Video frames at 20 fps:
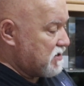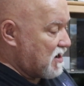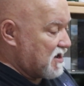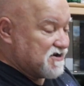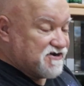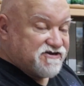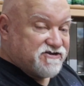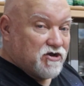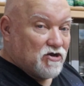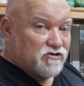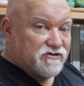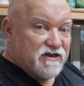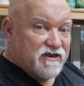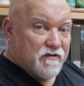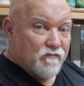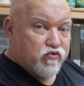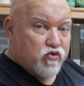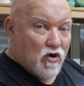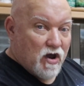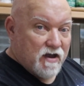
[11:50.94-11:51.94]
I still need
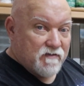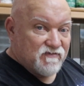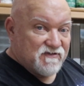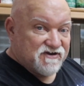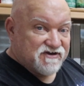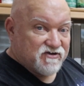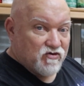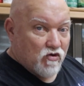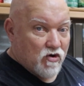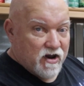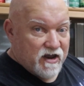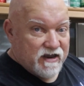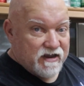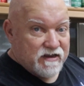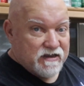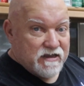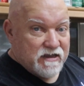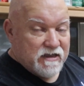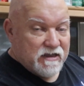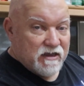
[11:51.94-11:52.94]
to prime this
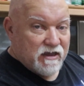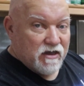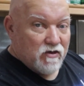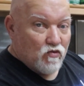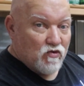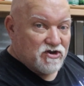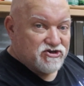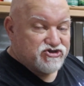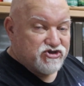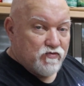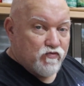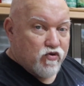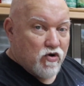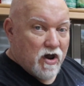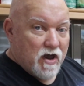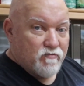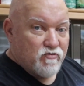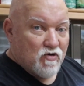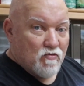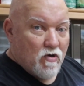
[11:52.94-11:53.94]
gray, and once you
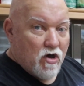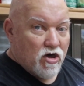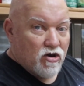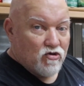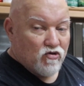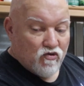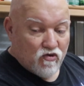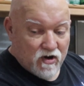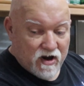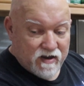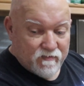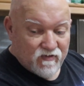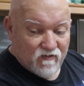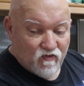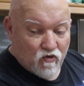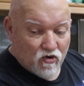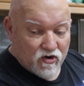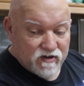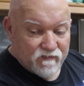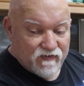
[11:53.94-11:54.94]
prime your model gray
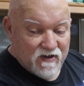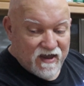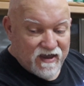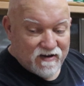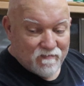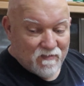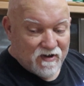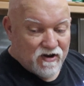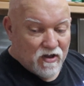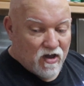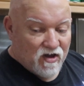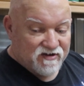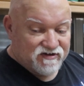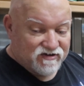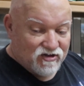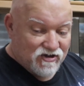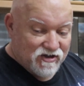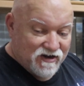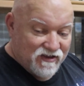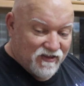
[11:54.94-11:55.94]
before you paint it, my dog's
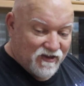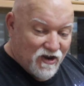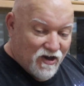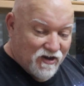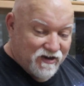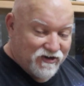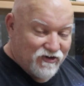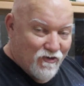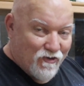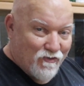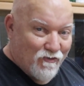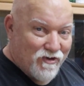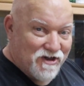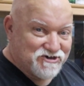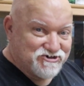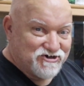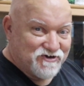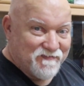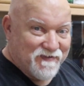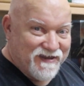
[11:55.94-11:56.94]
looking in the doggy door
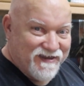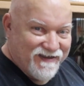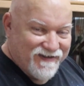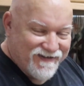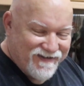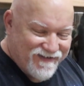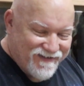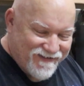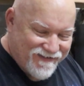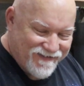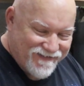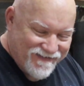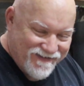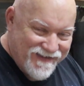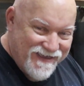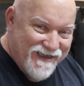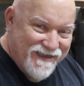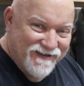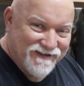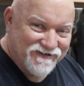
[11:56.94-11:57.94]
watching me.
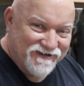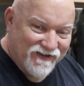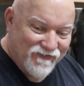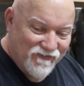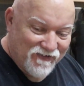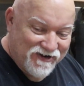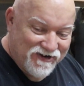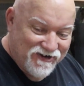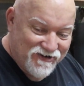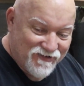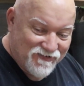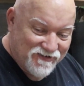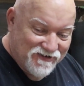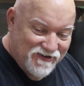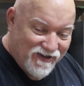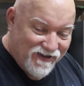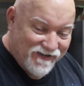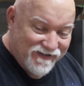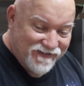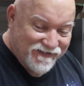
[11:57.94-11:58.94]
it's like, what are you doing
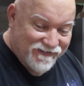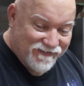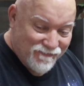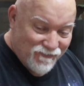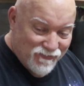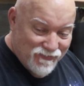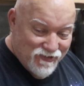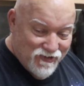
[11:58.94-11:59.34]
talking?